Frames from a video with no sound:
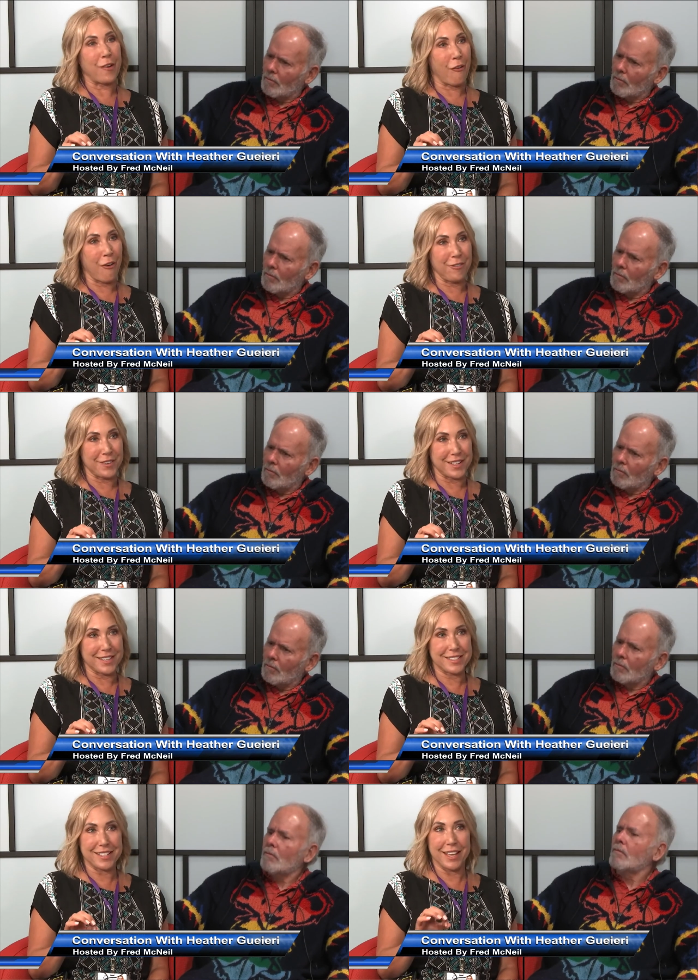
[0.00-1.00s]
Speaker 1: in the
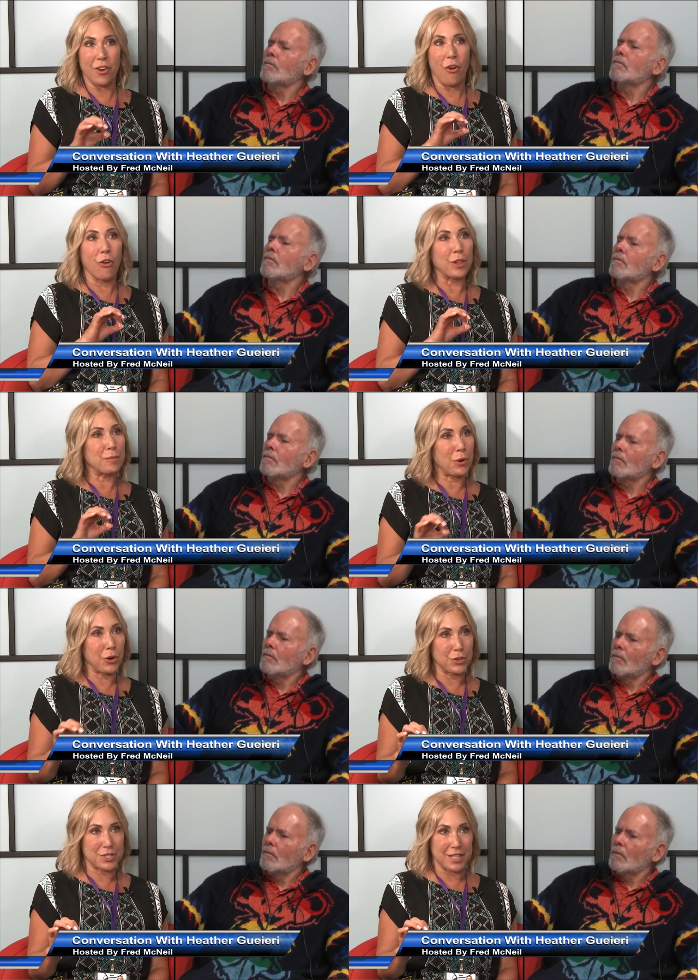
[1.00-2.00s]
office and all in
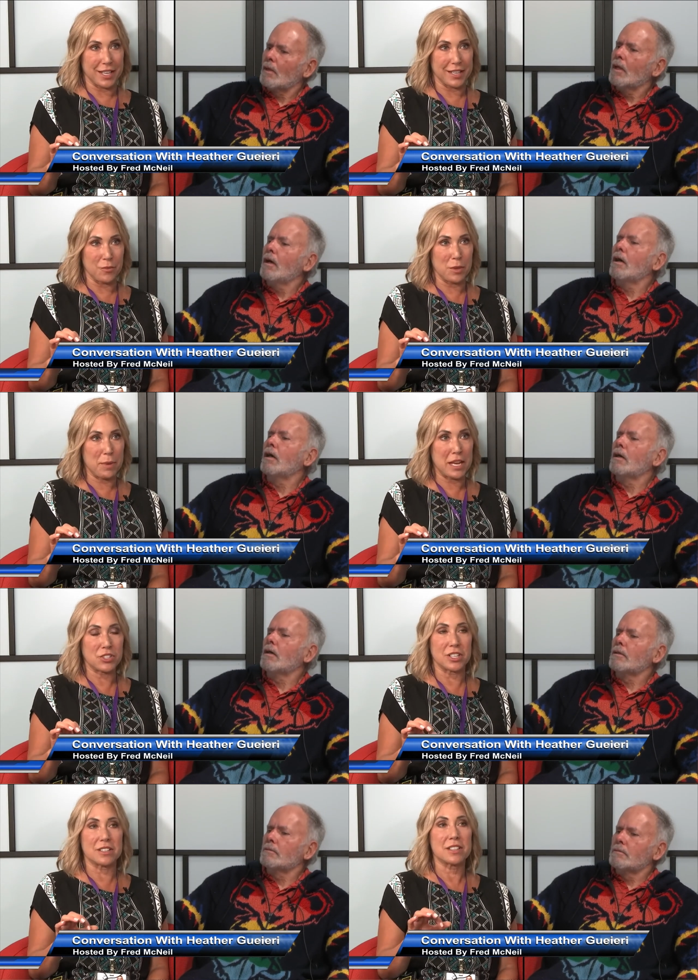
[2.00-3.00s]
person with
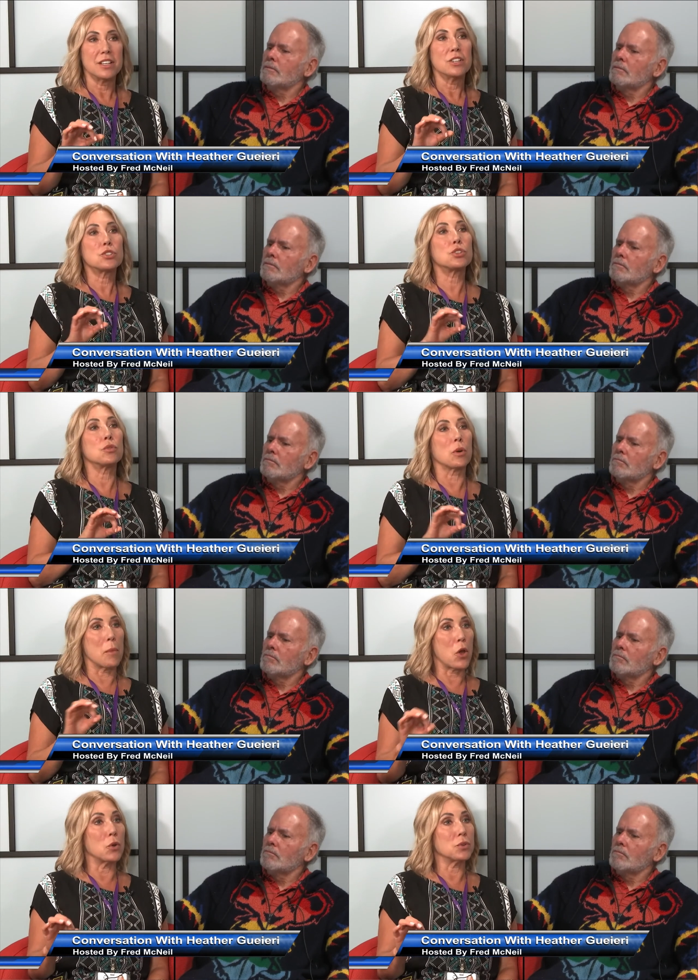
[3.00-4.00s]
patients to
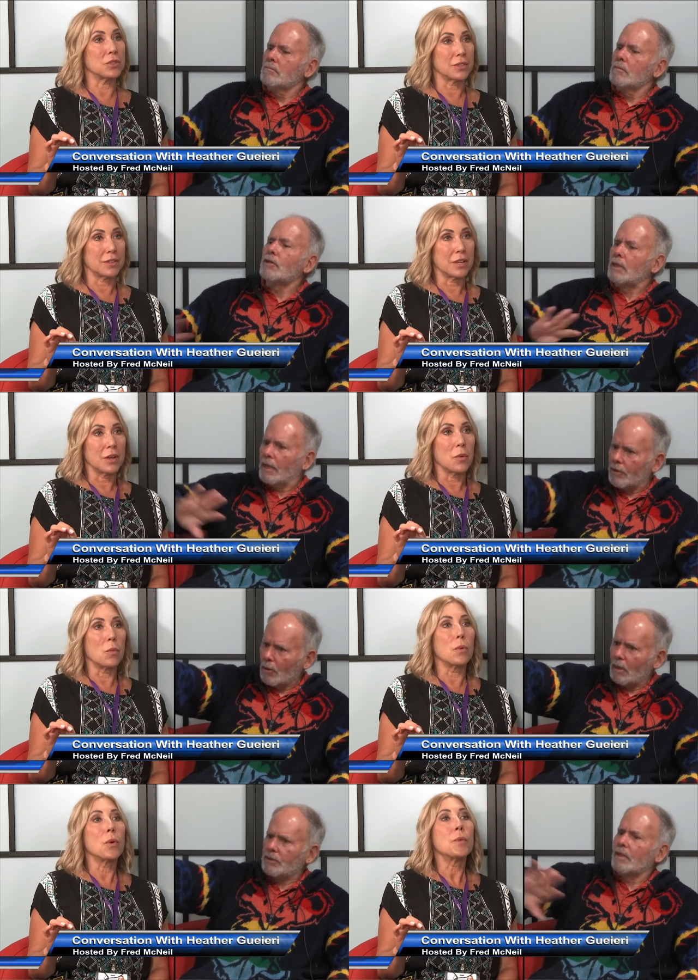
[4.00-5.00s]
remote. Oh, you
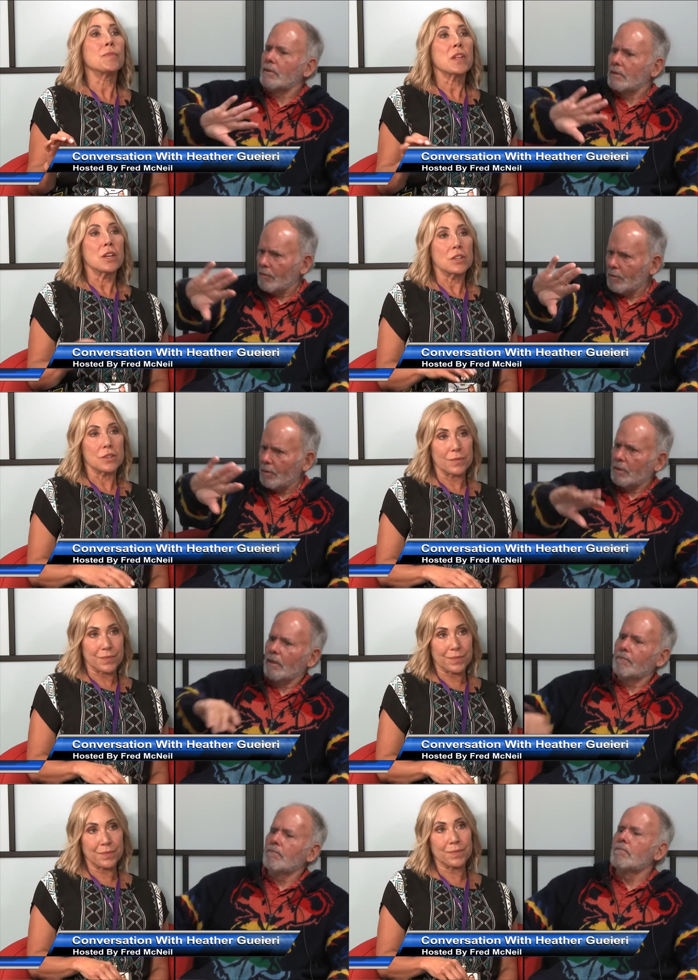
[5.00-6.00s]
had to go out there to
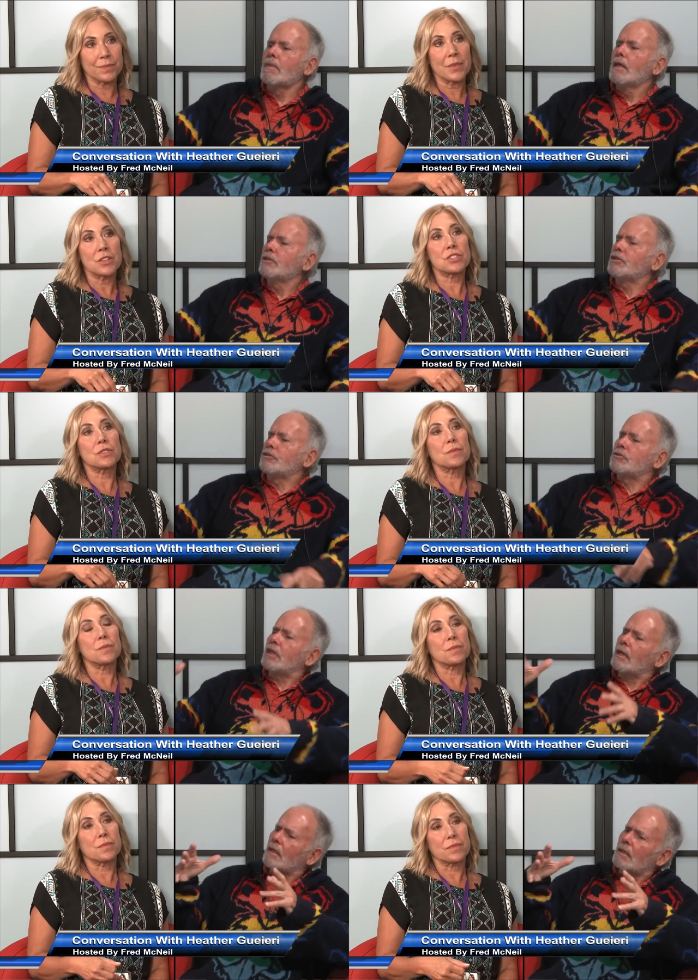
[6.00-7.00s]
everybody.
Speaker 2: Mm-hmm. Did
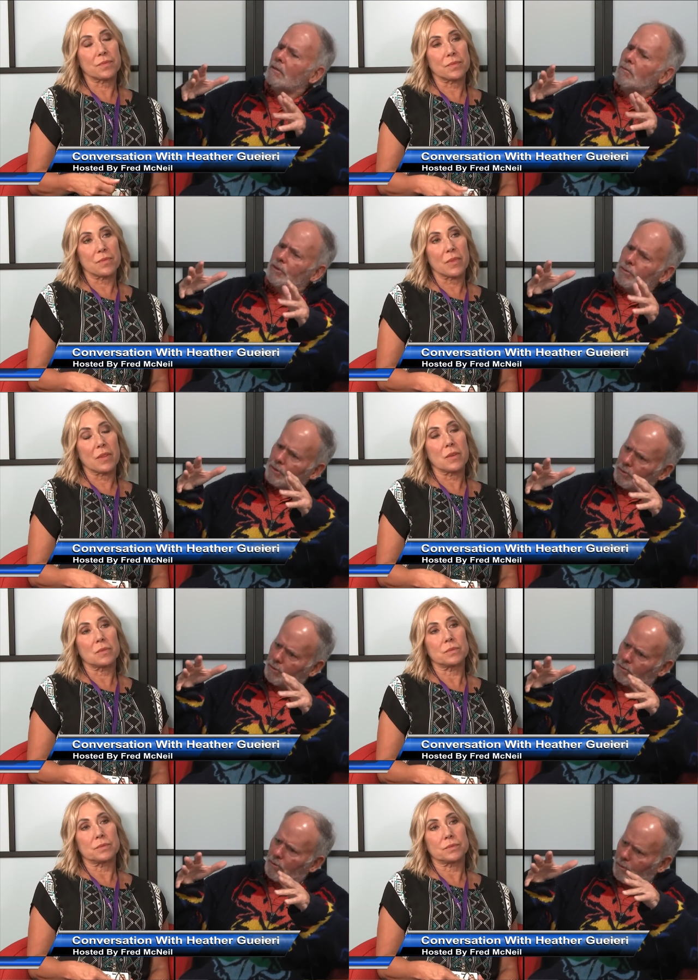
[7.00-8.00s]
you take,
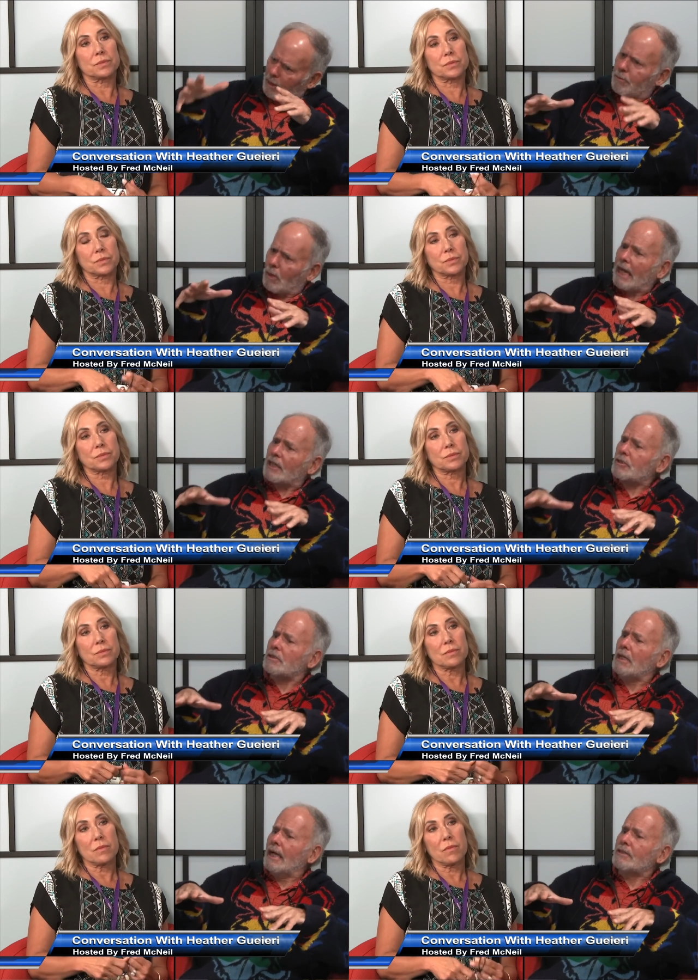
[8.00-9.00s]
were people
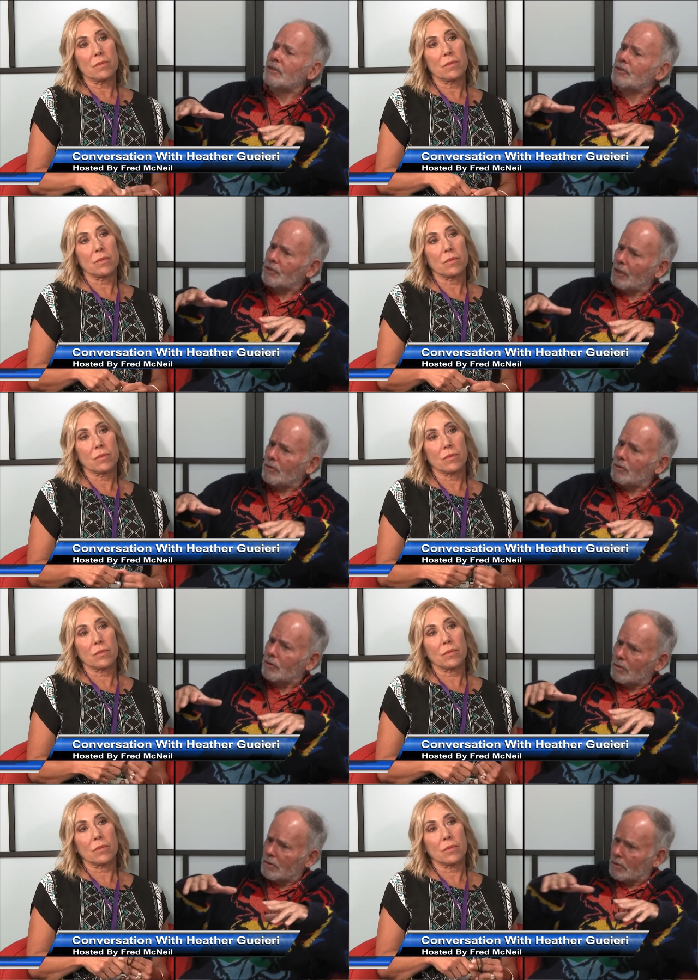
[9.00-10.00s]
actually at the
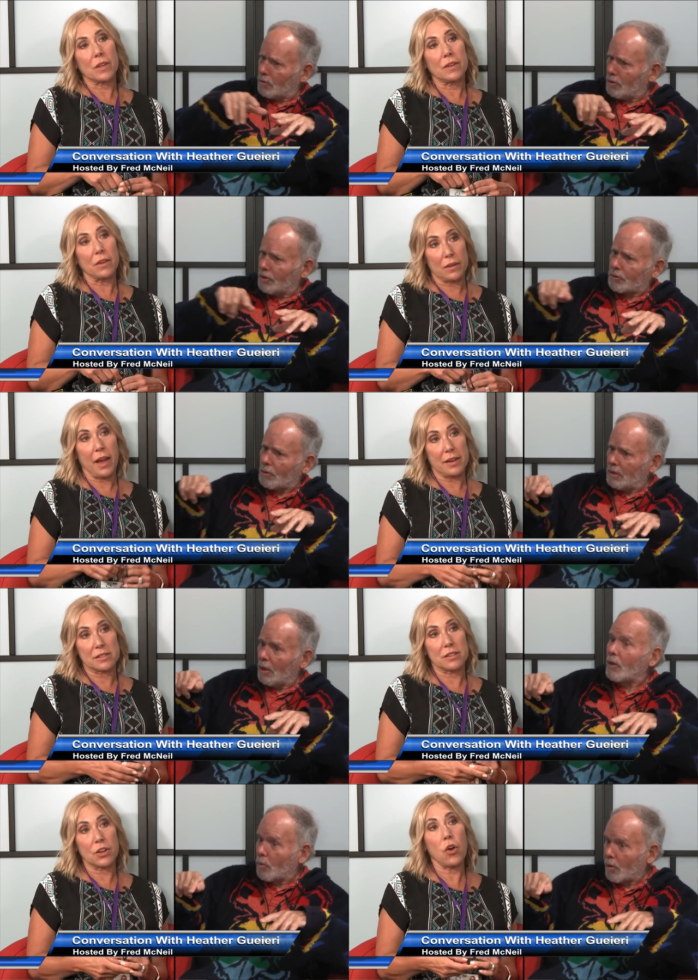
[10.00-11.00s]
center during this?
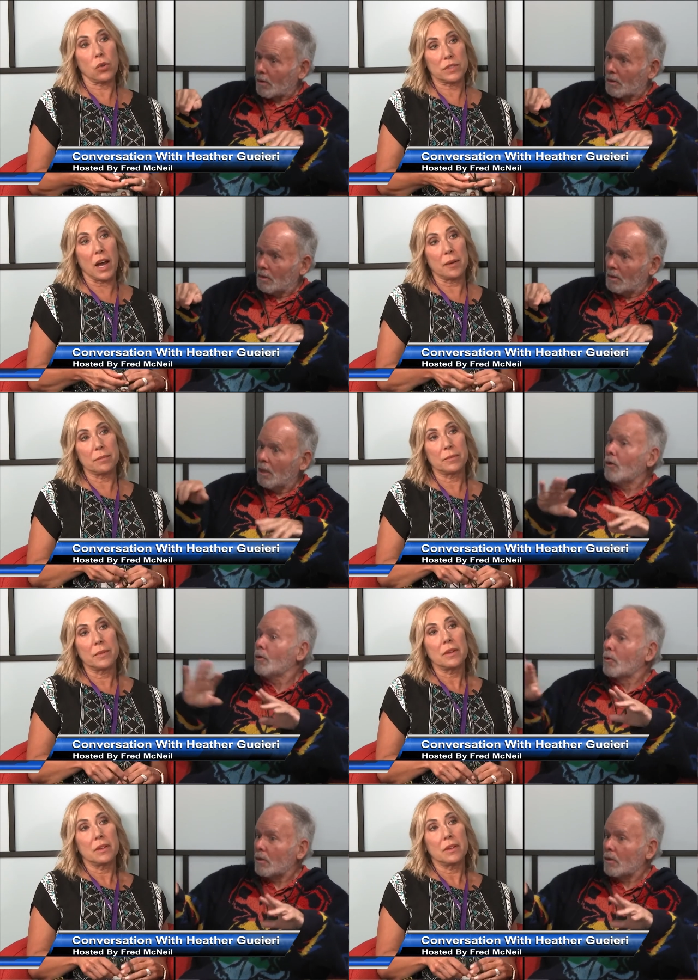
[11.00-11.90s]
Yes, oh, the whole time.
Speaker 1: Oh, they